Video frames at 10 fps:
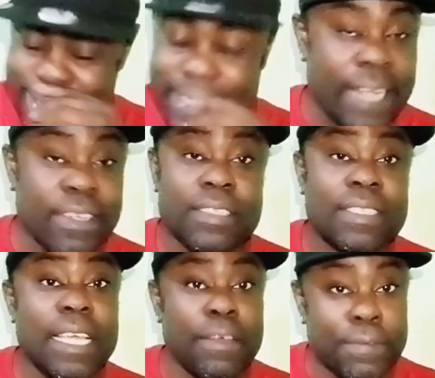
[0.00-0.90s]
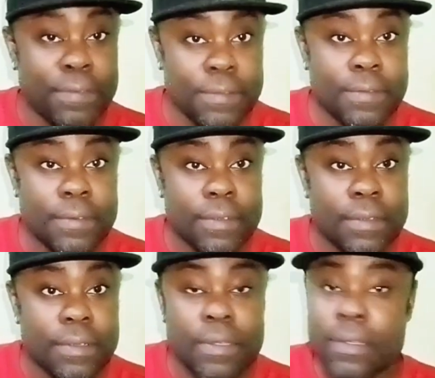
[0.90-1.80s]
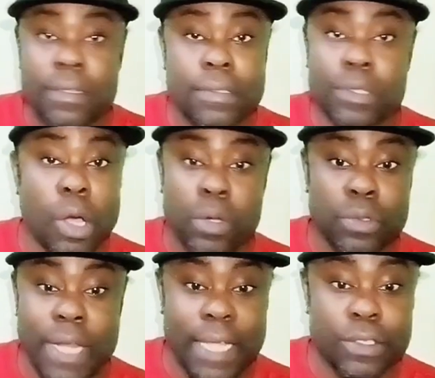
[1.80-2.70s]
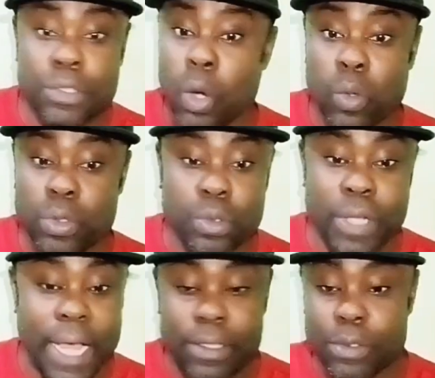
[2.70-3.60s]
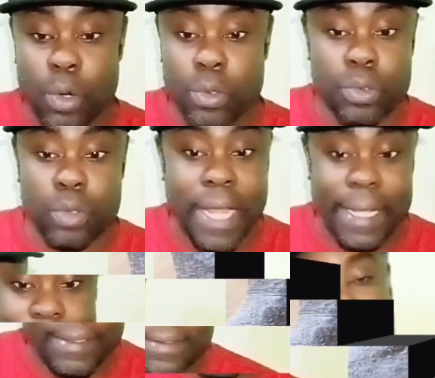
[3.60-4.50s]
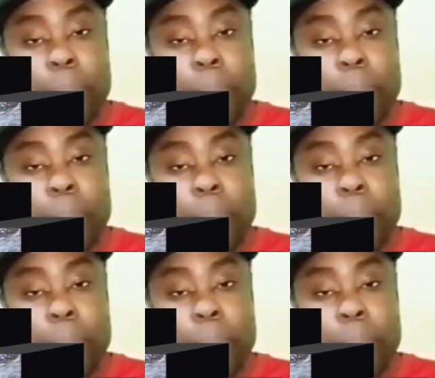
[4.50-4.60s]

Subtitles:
That not safe. Don't do that. Don't do that. Don't do that.